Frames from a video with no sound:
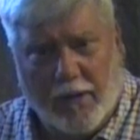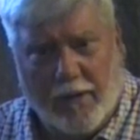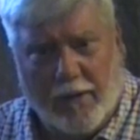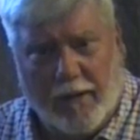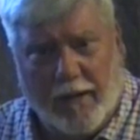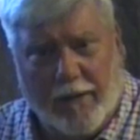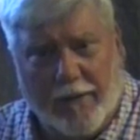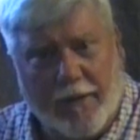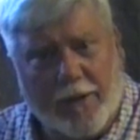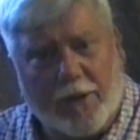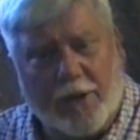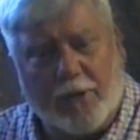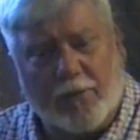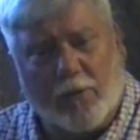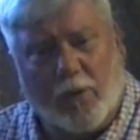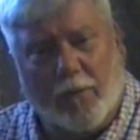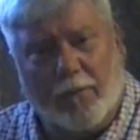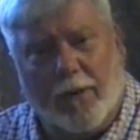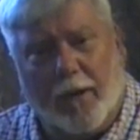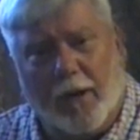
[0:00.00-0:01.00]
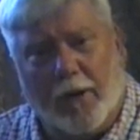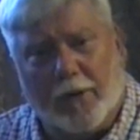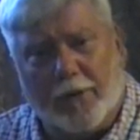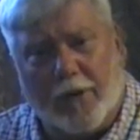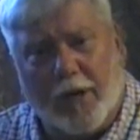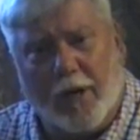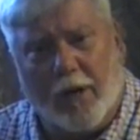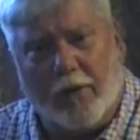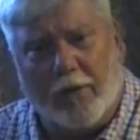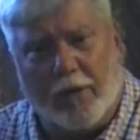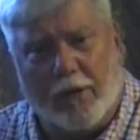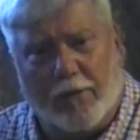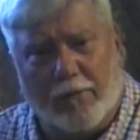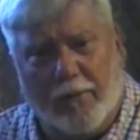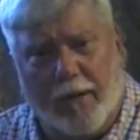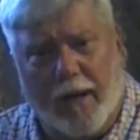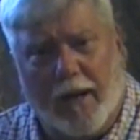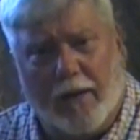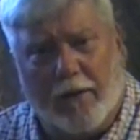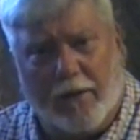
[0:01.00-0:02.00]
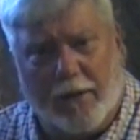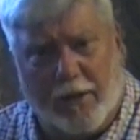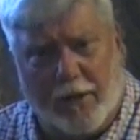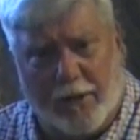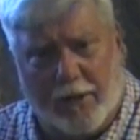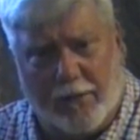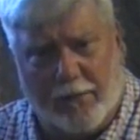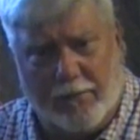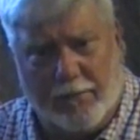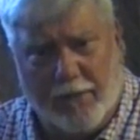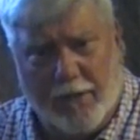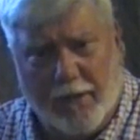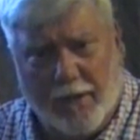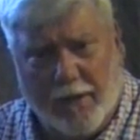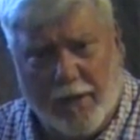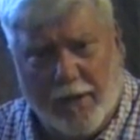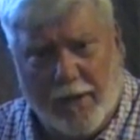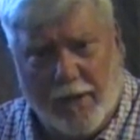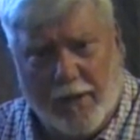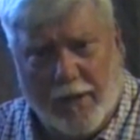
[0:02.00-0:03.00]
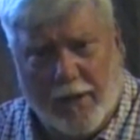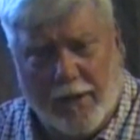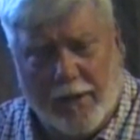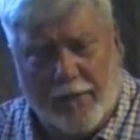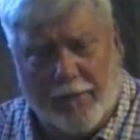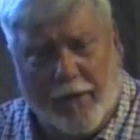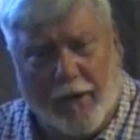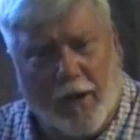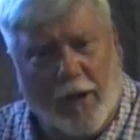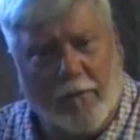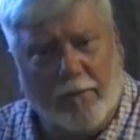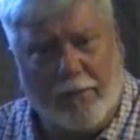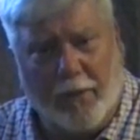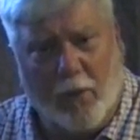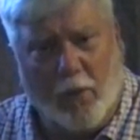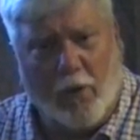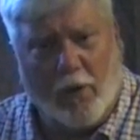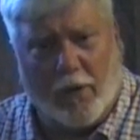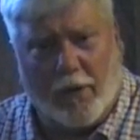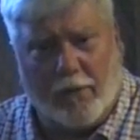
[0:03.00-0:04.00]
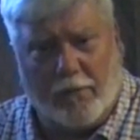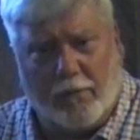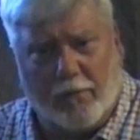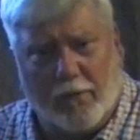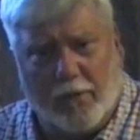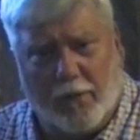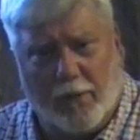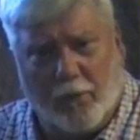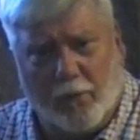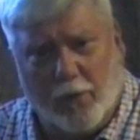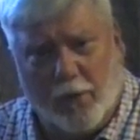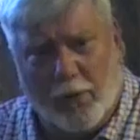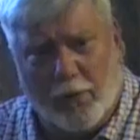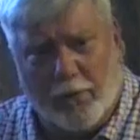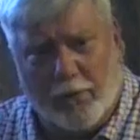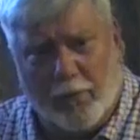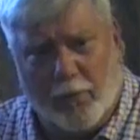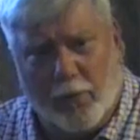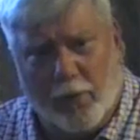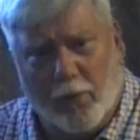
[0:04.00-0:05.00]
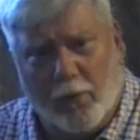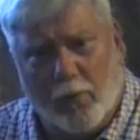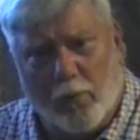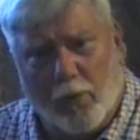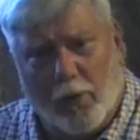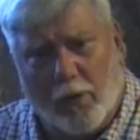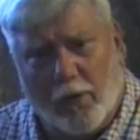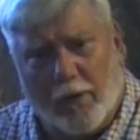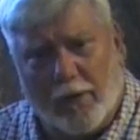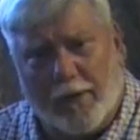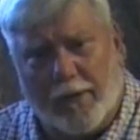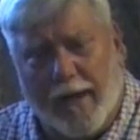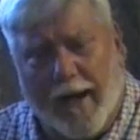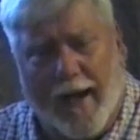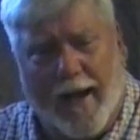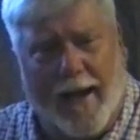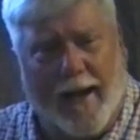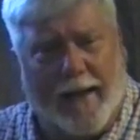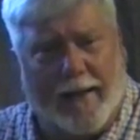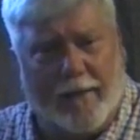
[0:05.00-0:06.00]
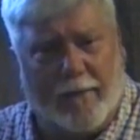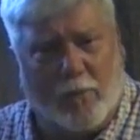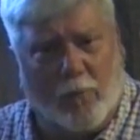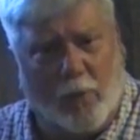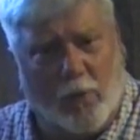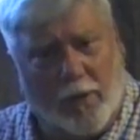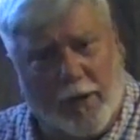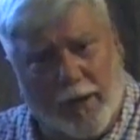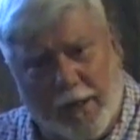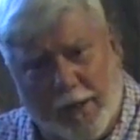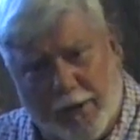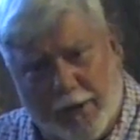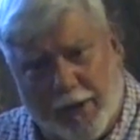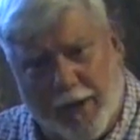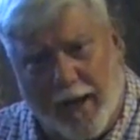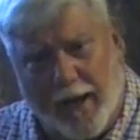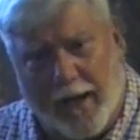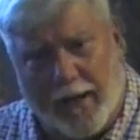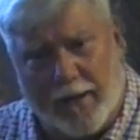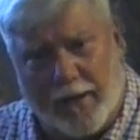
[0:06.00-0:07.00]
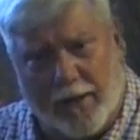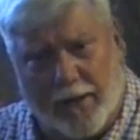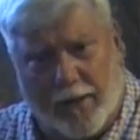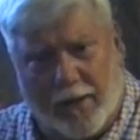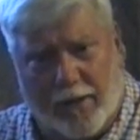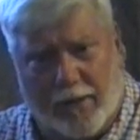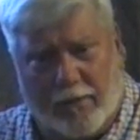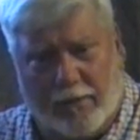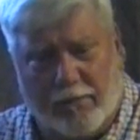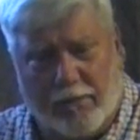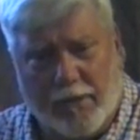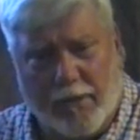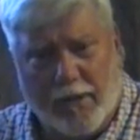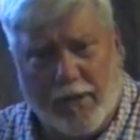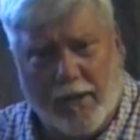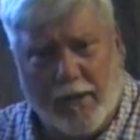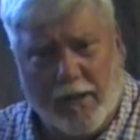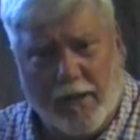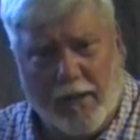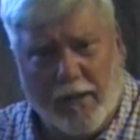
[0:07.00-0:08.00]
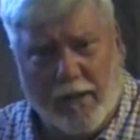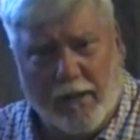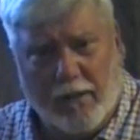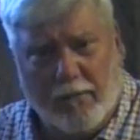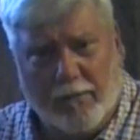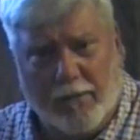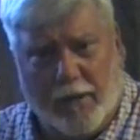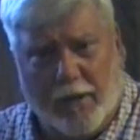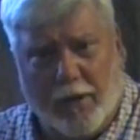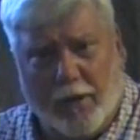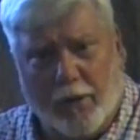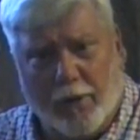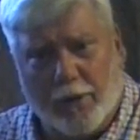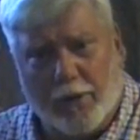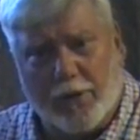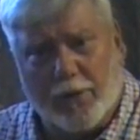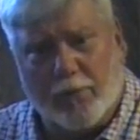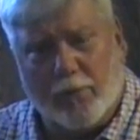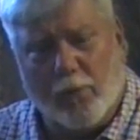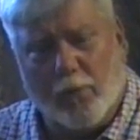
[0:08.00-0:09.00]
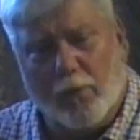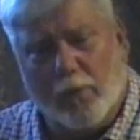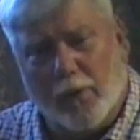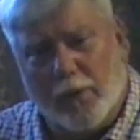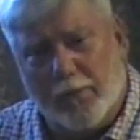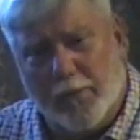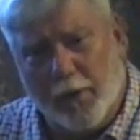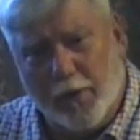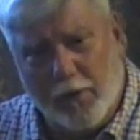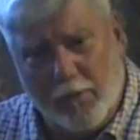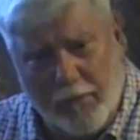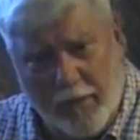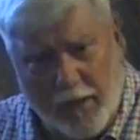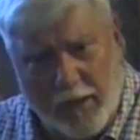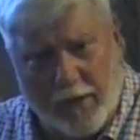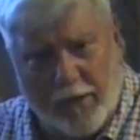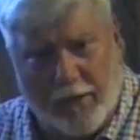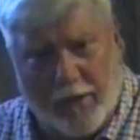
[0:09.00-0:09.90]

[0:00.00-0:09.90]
Now this is what Paul's talking about here. It's very important, and we'll, we'll we're going to tie where he's at here, because when we move into